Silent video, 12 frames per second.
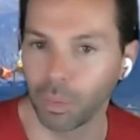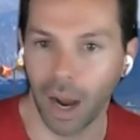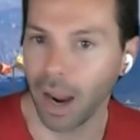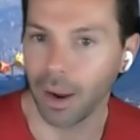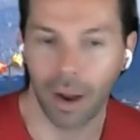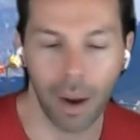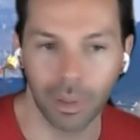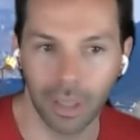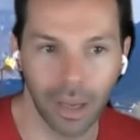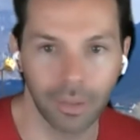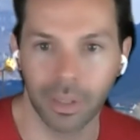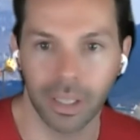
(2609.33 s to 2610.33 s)
I would
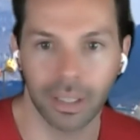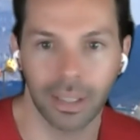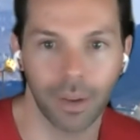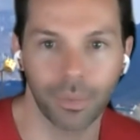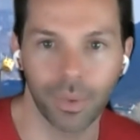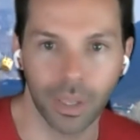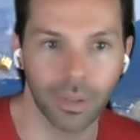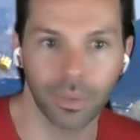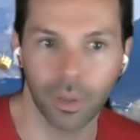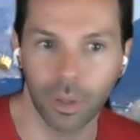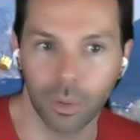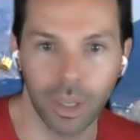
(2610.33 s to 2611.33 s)
love to get that fixed
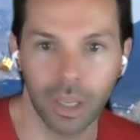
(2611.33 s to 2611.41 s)
for you.